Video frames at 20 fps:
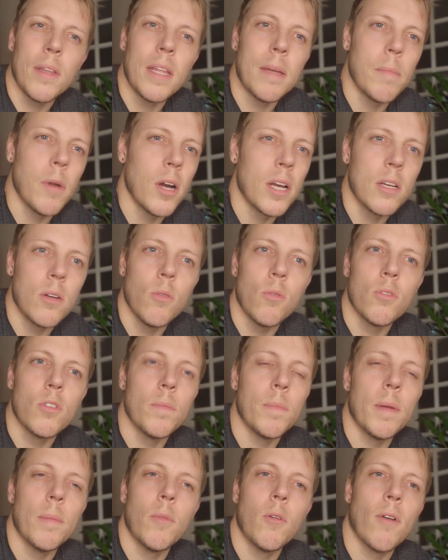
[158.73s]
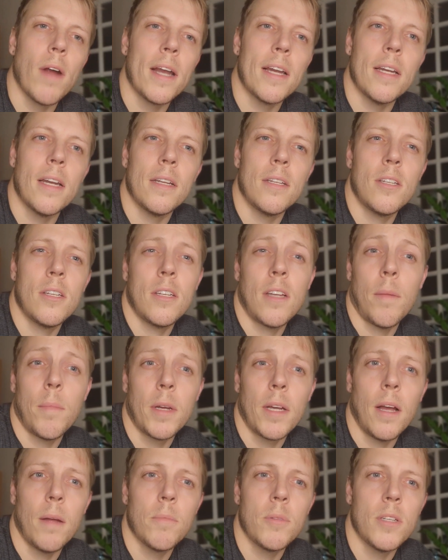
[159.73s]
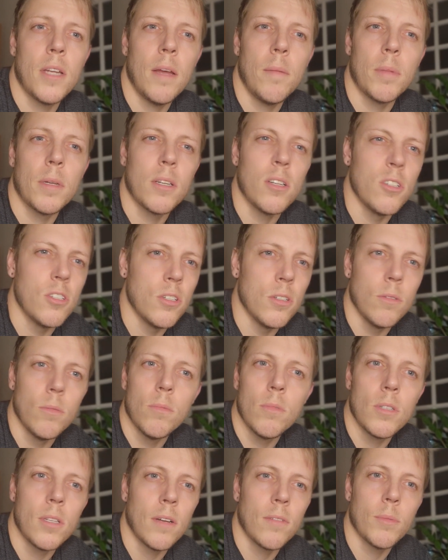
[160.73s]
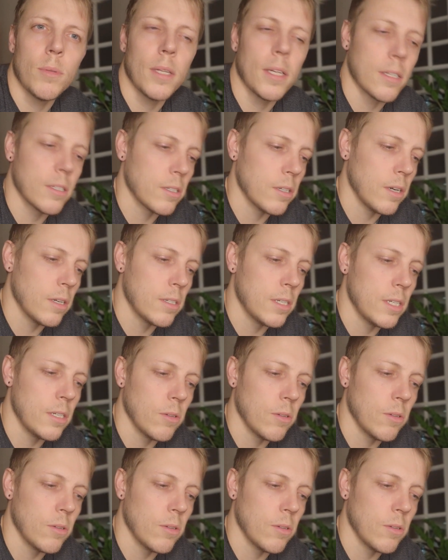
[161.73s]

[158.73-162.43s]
they might cause a bit more added stomach upset because you suffer with anxiety.